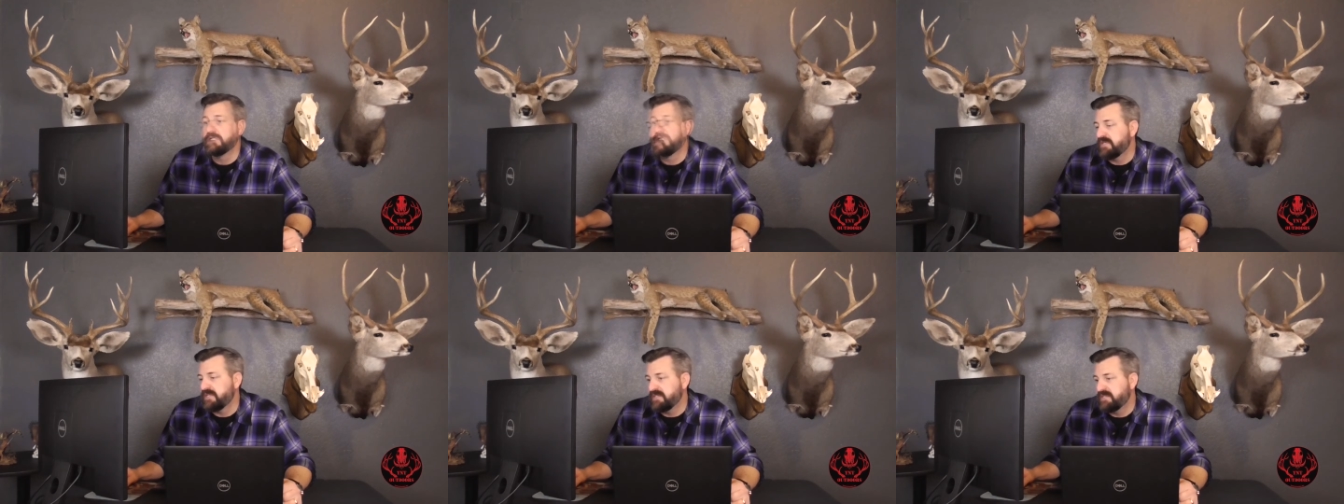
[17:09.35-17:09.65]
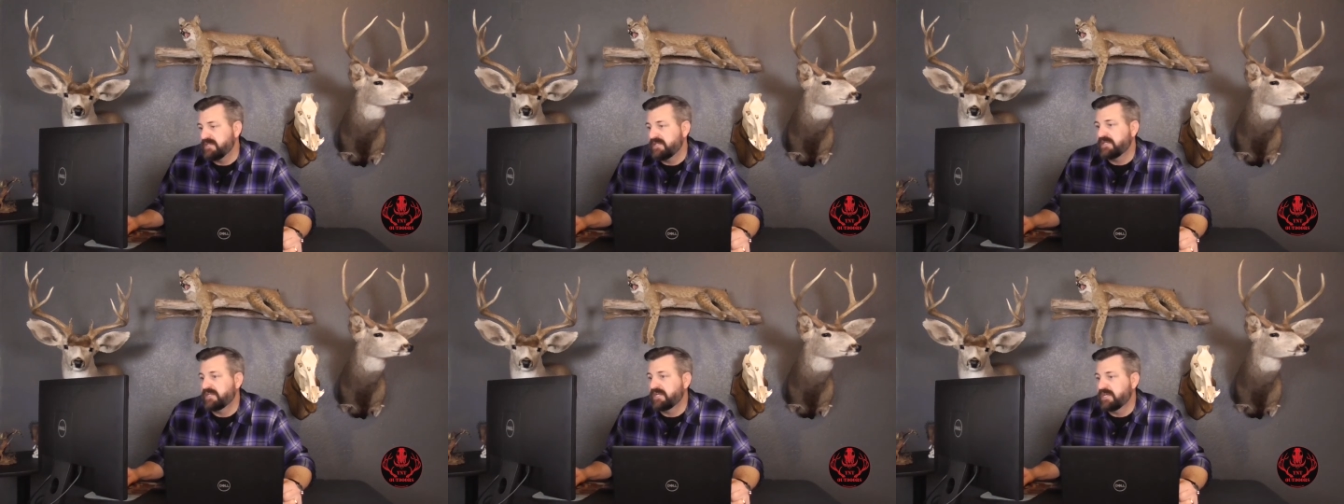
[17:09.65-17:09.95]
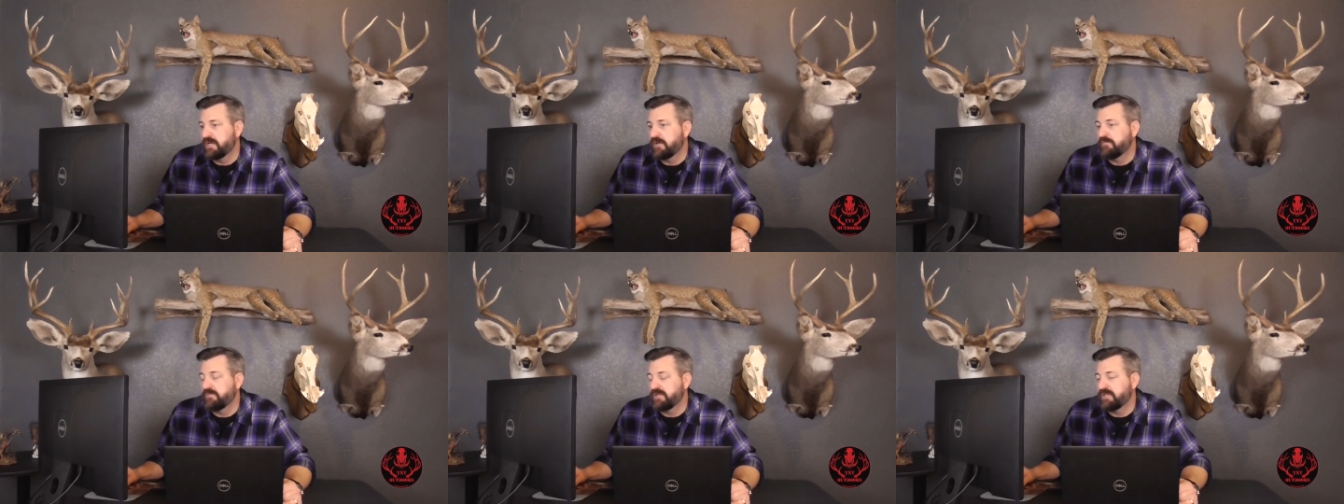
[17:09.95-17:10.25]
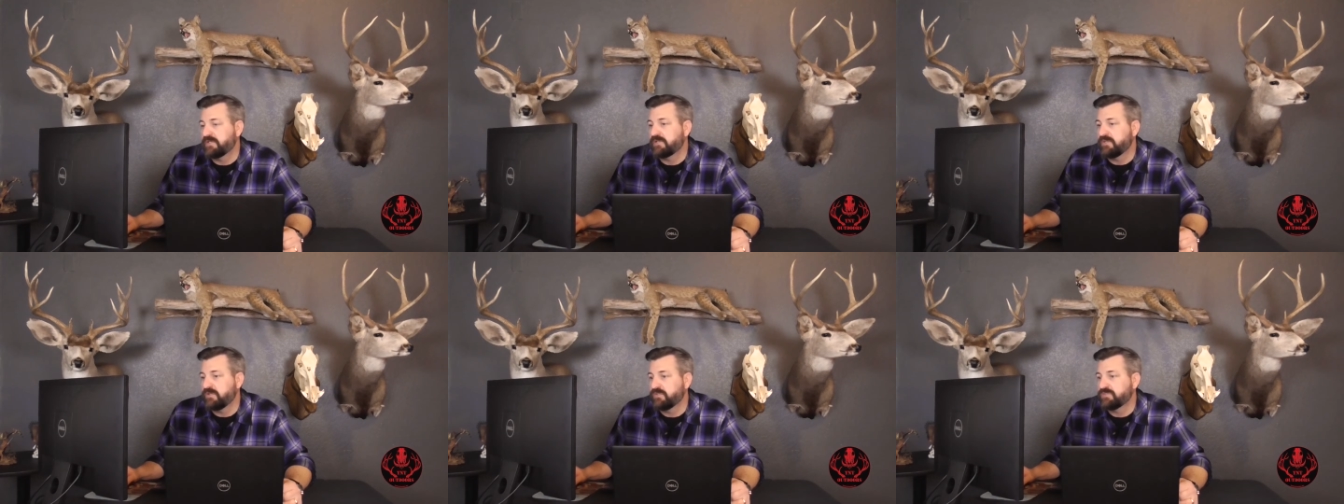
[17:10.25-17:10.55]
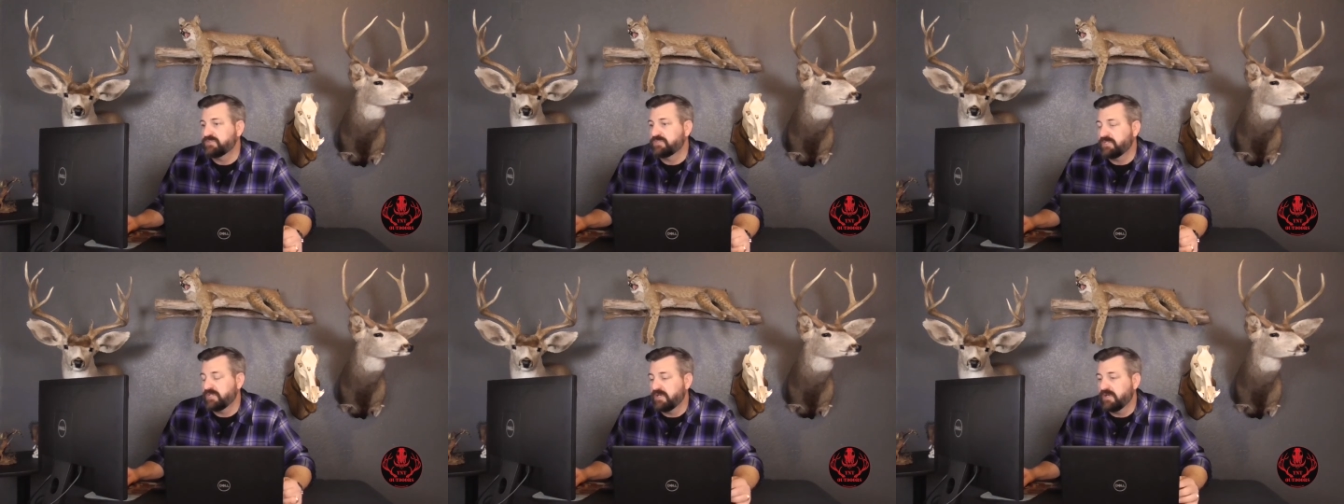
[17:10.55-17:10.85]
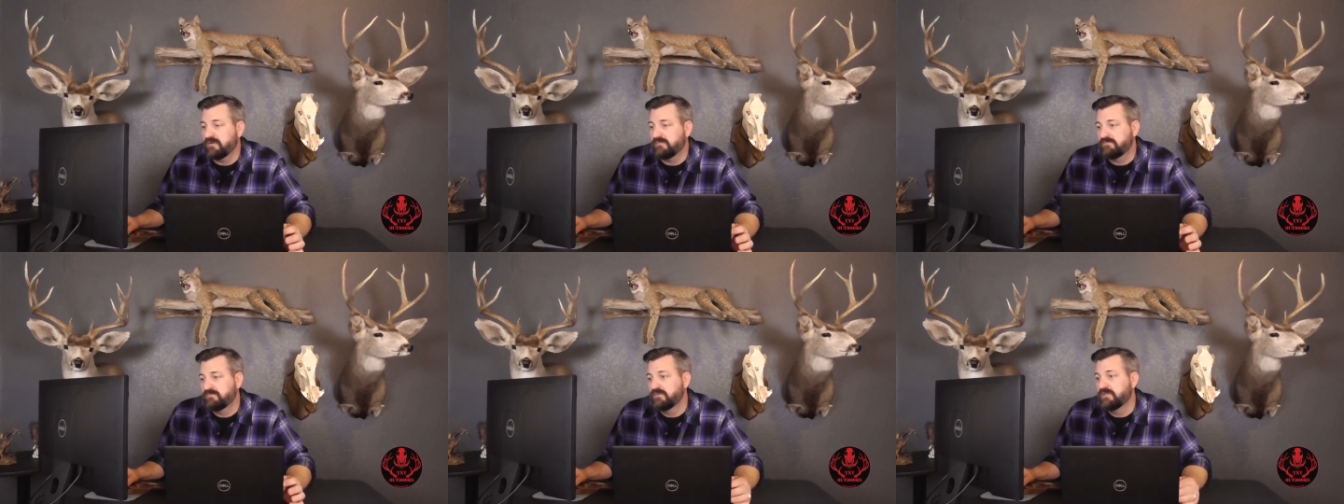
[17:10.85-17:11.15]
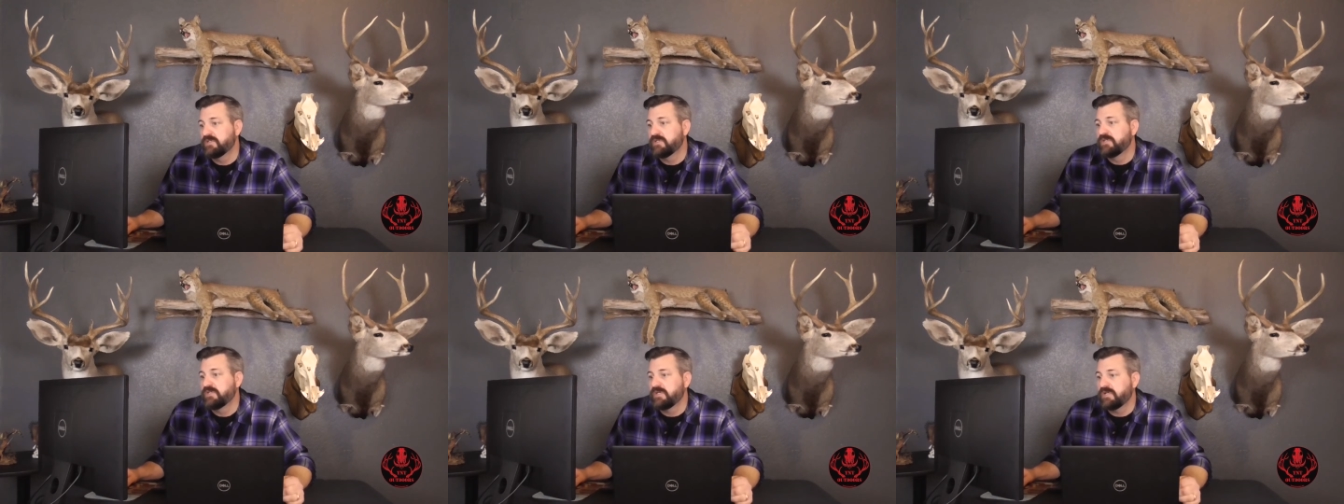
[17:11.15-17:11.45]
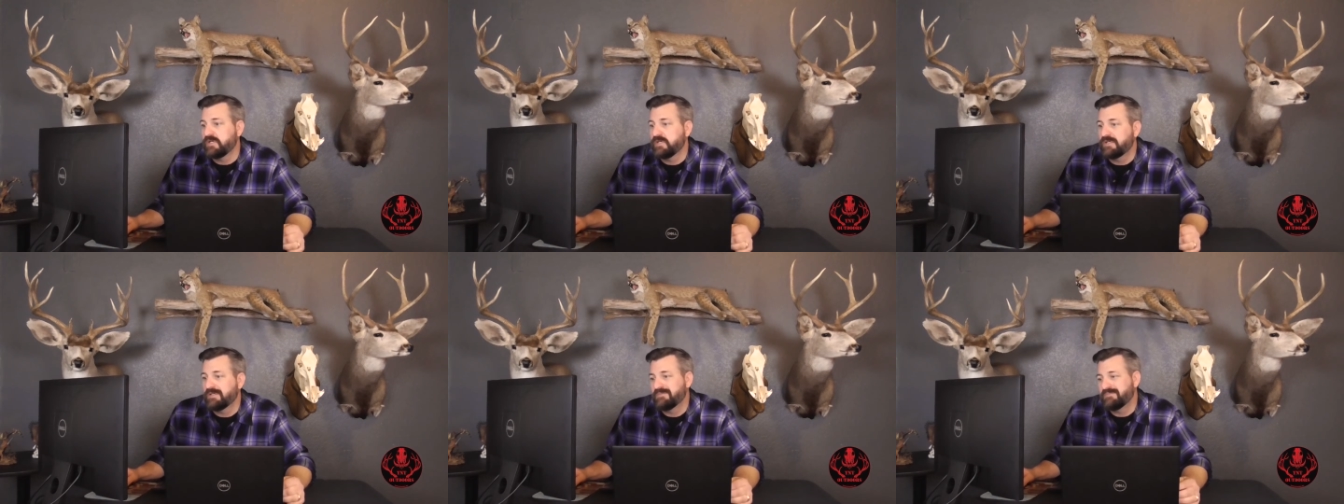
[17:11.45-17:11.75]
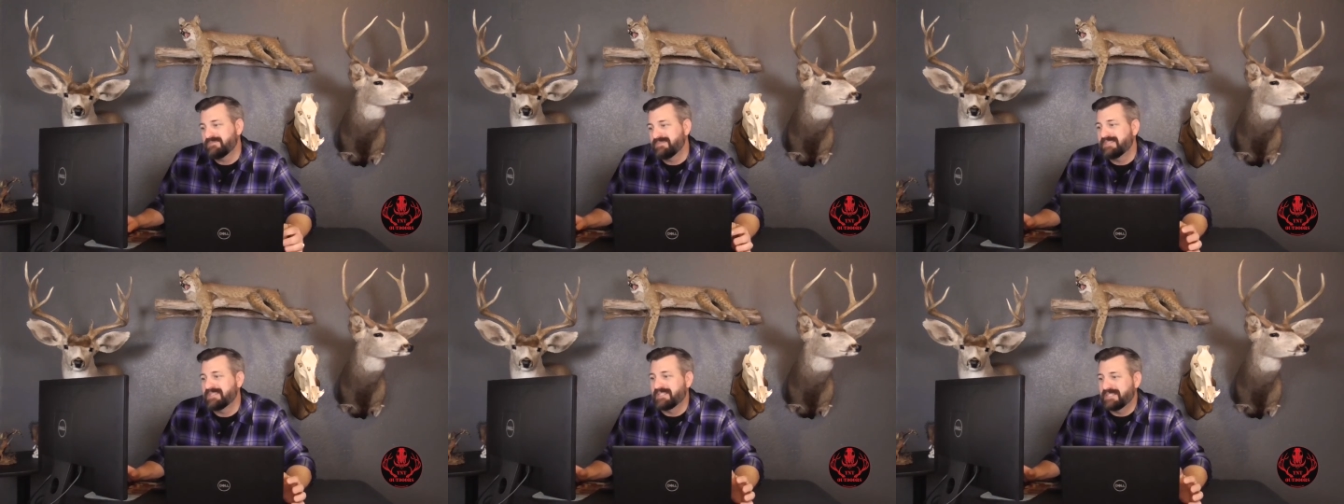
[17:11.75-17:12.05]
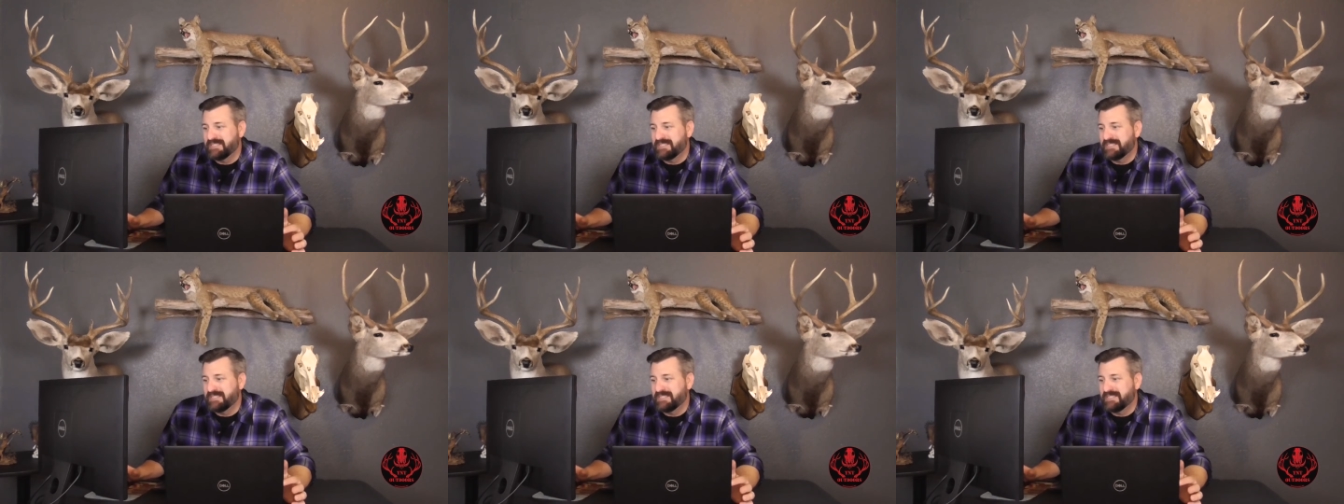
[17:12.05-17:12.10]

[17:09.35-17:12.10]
He did come in close enough to